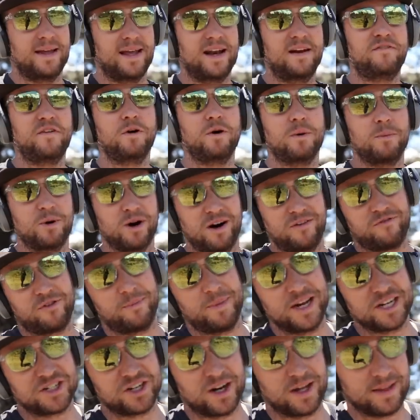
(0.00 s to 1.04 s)
And if you want more
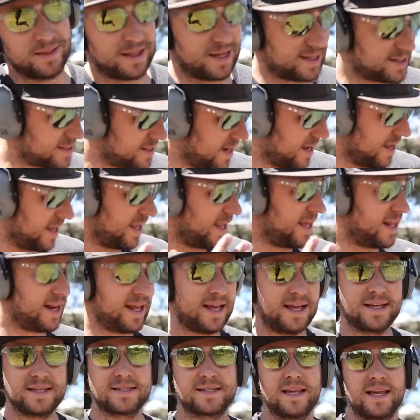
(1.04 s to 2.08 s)
information on this, it
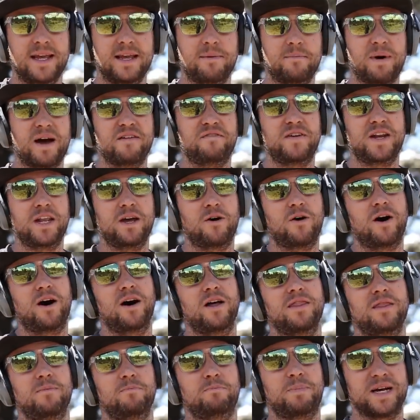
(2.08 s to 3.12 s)
is in my video
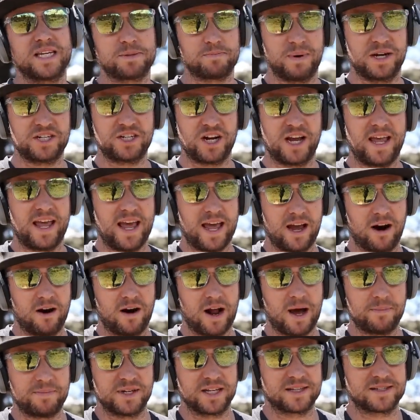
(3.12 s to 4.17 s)
on best budget AR
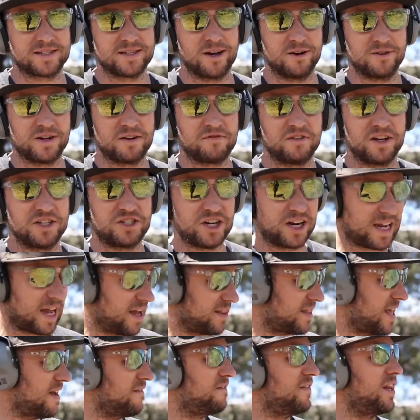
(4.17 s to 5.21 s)
optics. So definitely check
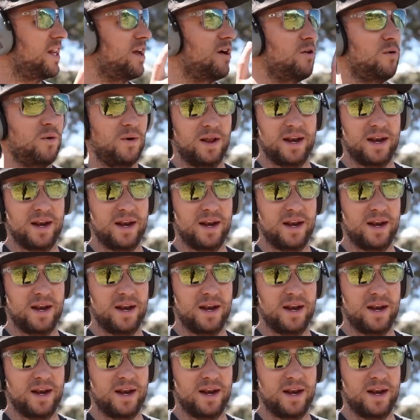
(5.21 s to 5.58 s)
out that video